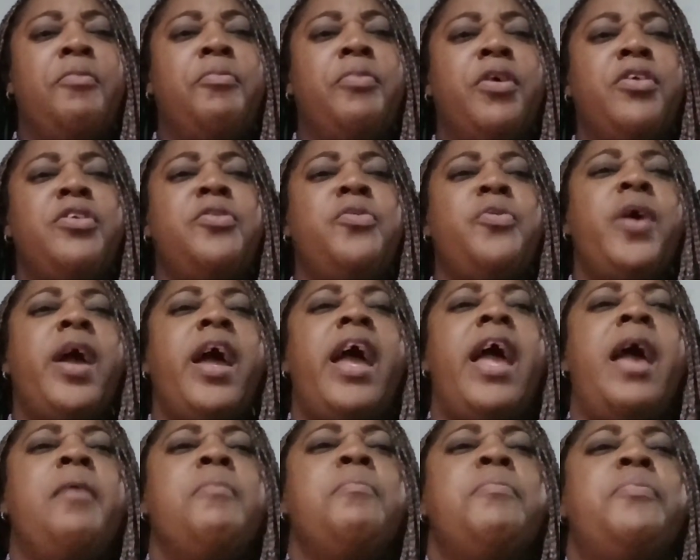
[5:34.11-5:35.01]
but you will
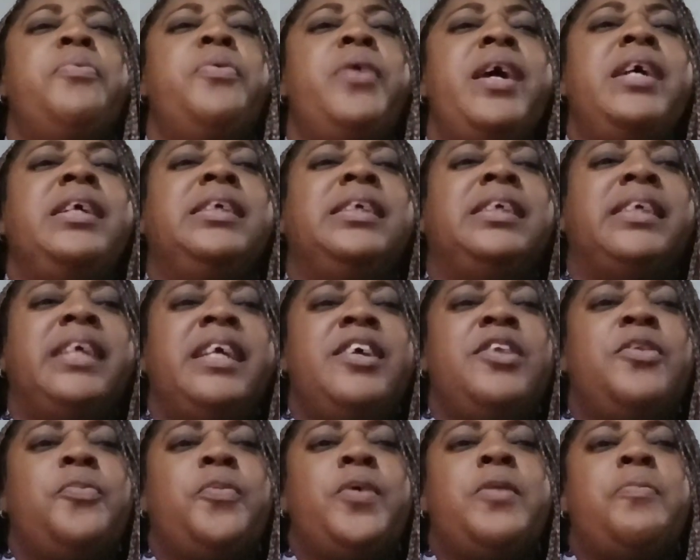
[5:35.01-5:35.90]
embrace
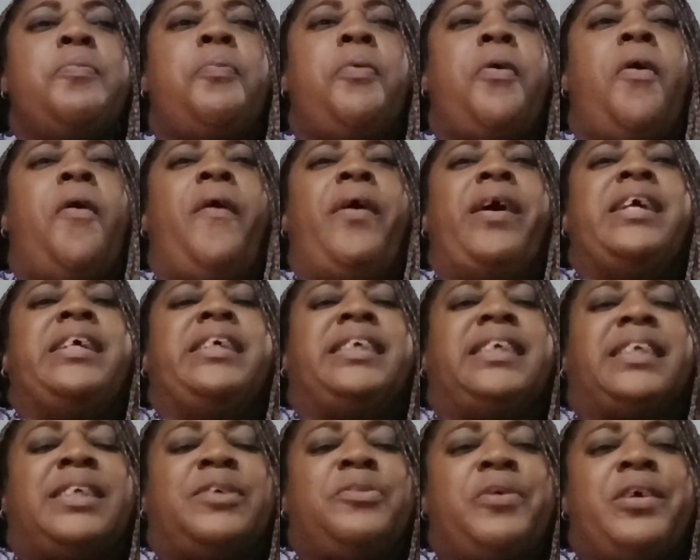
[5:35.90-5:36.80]
it with
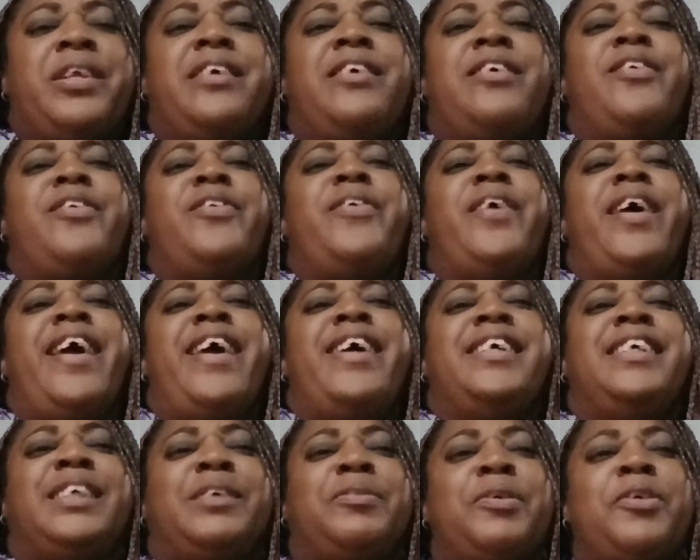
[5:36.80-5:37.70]
poise, with
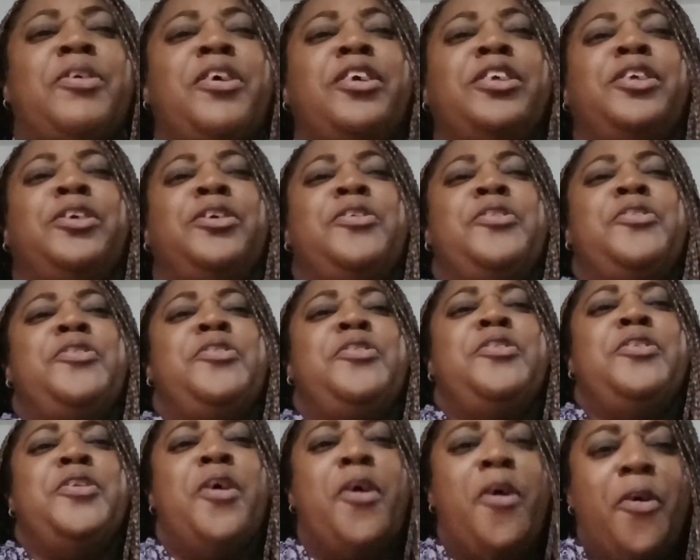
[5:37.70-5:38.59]
grace, because you
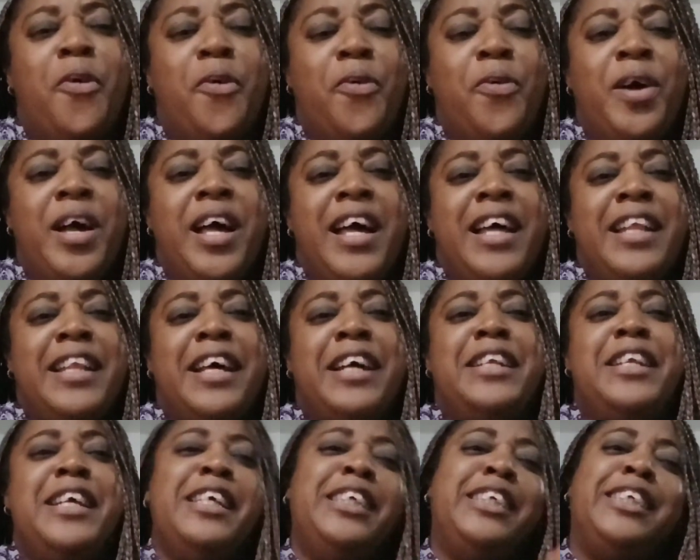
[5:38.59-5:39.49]
know
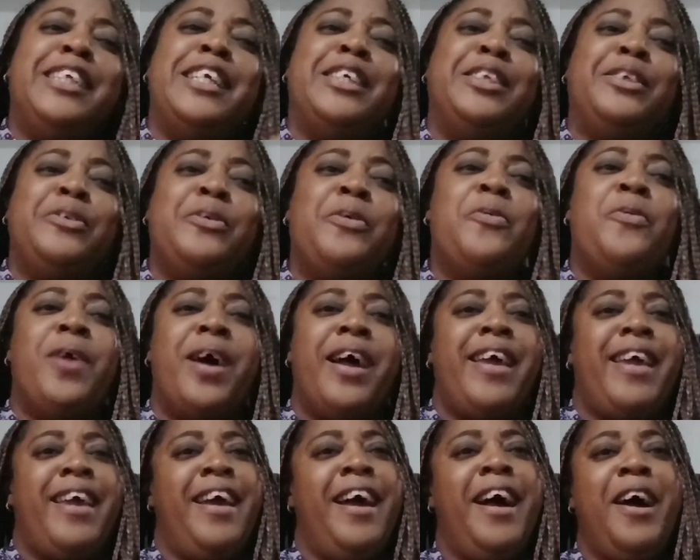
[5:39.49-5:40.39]
that this is who
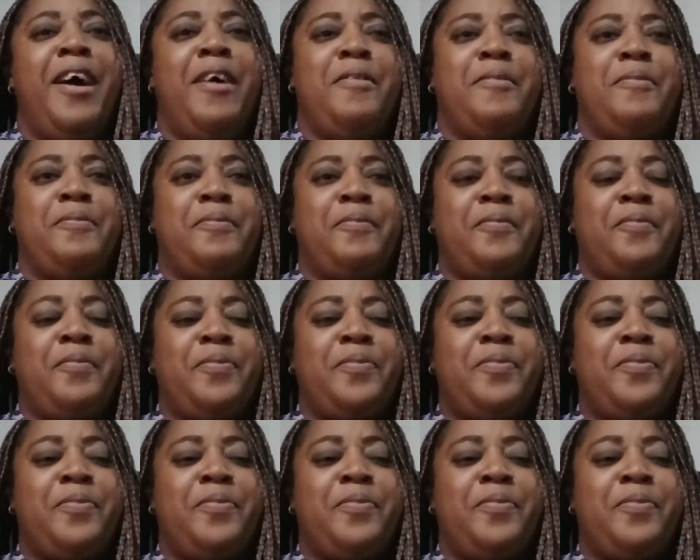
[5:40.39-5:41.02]
I am.